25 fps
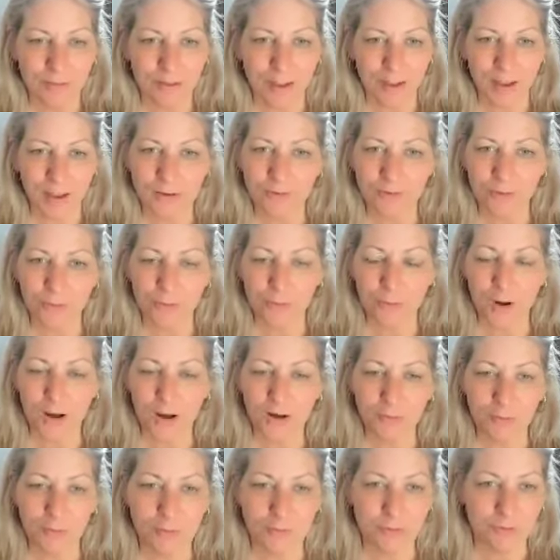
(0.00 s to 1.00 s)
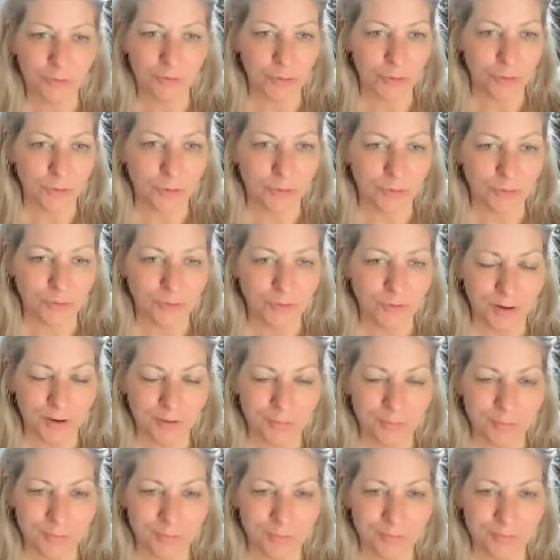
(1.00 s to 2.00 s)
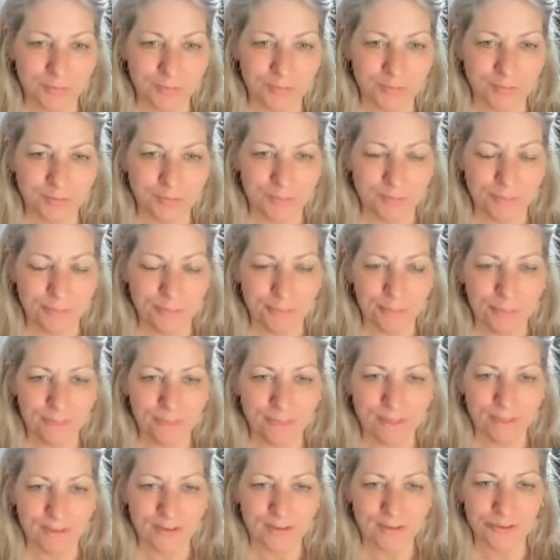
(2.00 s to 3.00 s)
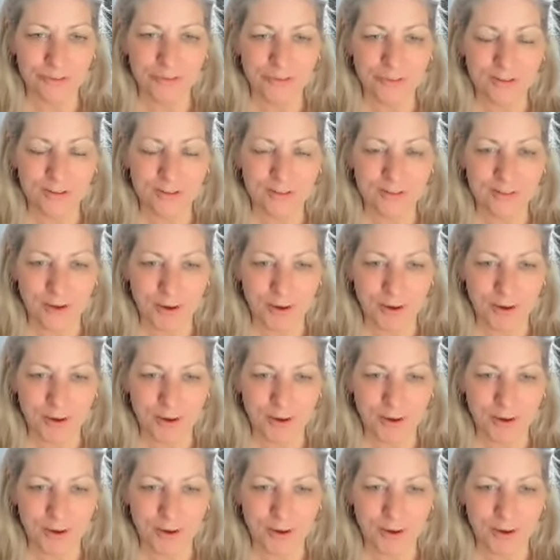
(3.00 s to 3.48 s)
and to walk with shoulders up, chin